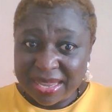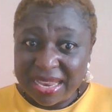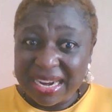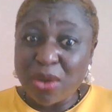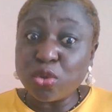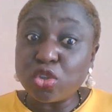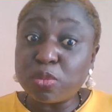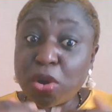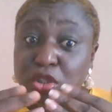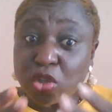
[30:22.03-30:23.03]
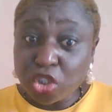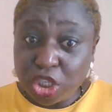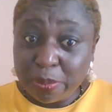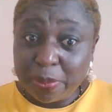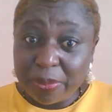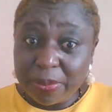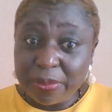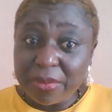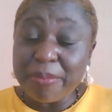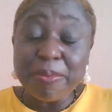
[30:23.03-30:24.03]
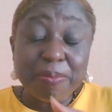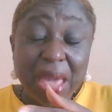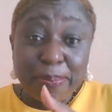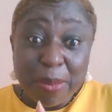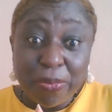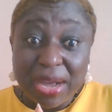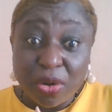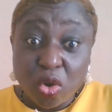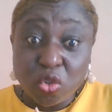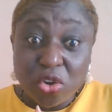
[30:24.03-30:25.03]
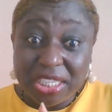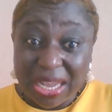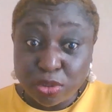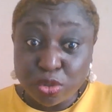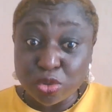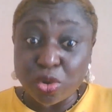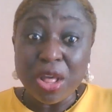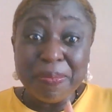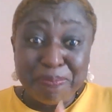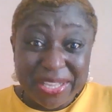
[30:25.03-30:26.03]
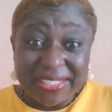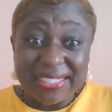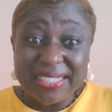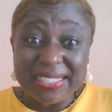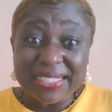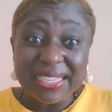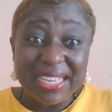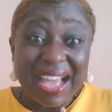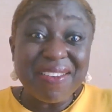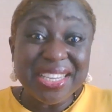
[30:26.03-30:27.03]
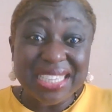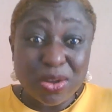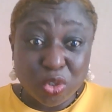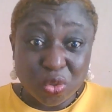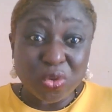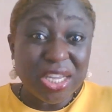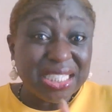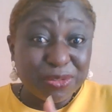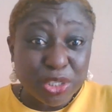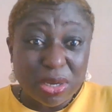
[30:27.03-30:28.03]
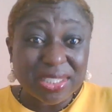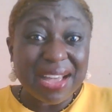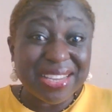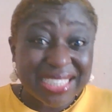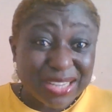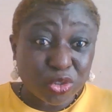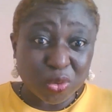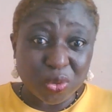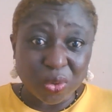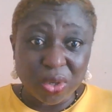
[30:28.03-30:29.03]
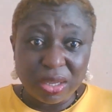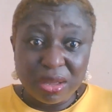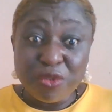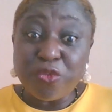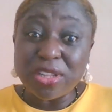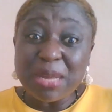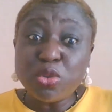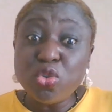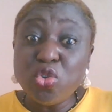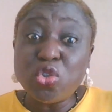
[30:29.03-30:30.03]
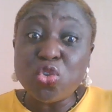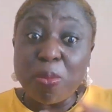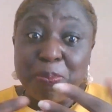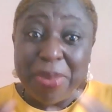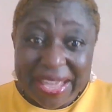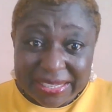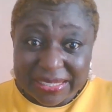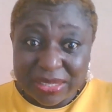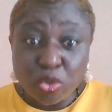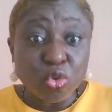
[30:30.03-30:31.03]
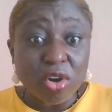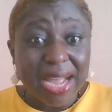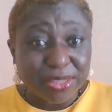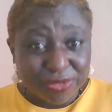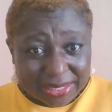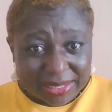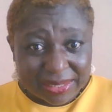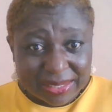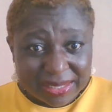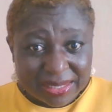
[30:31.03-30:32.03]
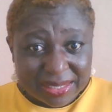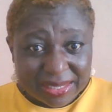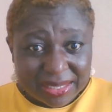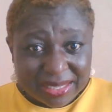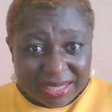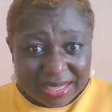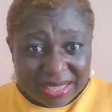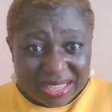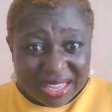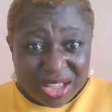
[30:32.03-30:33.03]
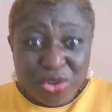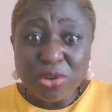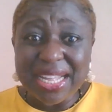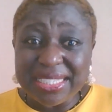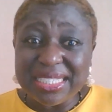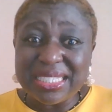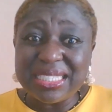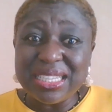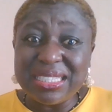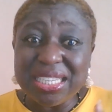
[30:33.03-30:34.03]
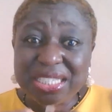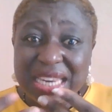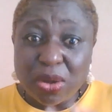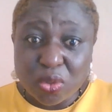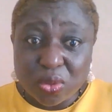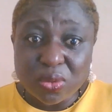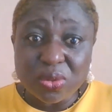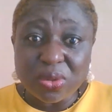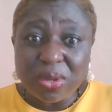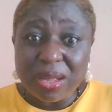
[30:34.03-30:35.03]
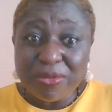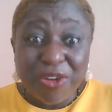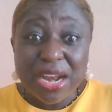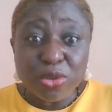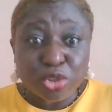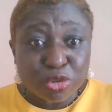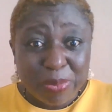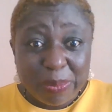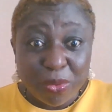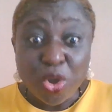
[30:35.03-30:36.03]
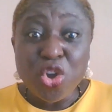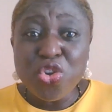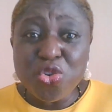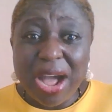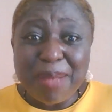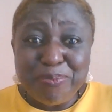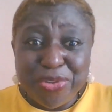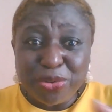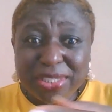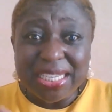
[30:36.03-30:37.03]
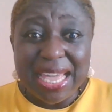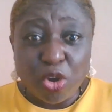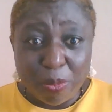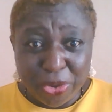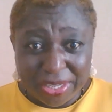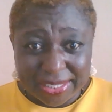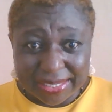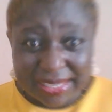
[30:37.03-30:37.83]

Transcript: Now, sponsorship, people can also reach out to you. Businesses can reach out to you. Individuals can reach out to you for them to use your page to run adverts. You that is dishing out values to people, you are building a community.